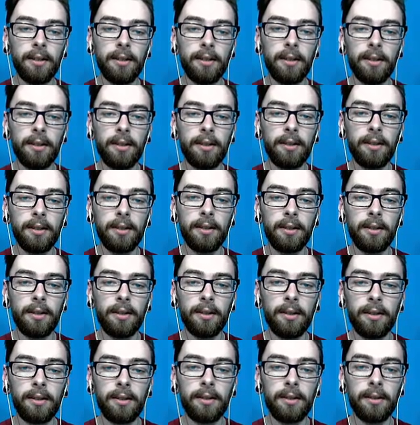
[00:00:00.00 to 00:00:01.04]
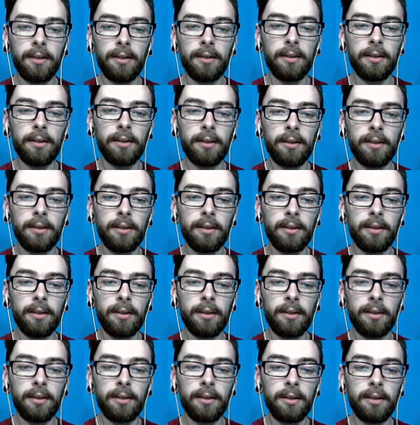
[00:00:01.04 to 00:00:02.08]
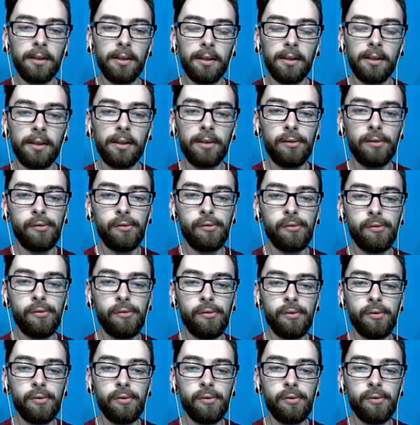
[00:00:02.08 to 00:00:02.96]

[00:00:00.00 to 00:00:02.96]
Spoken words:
(no one is talking)